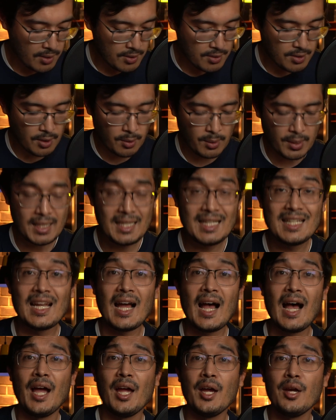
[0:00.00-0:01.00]
So in an
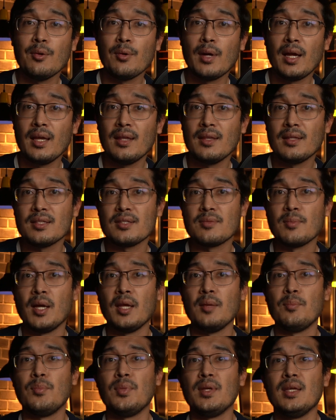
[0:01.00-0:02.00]
IRA, this
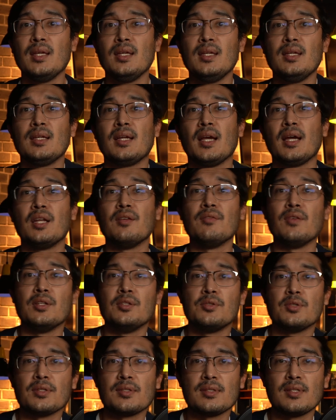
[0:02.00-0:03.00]
might be kind of
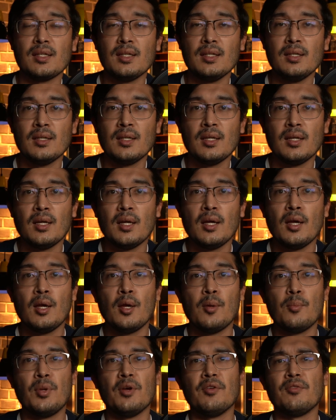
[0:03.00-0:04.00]
interesting.
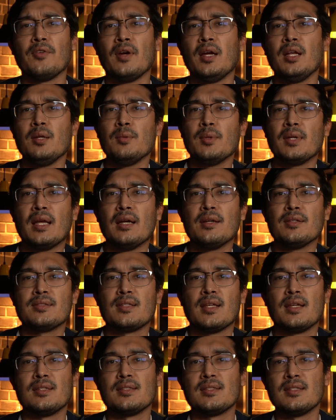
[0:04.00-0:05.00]
But for anyone else
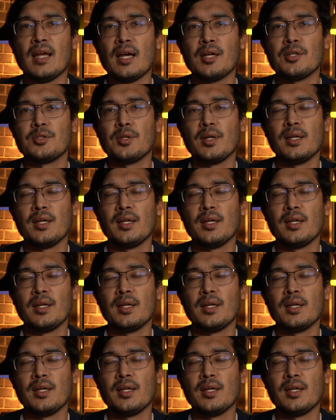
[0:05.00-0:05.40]
that's not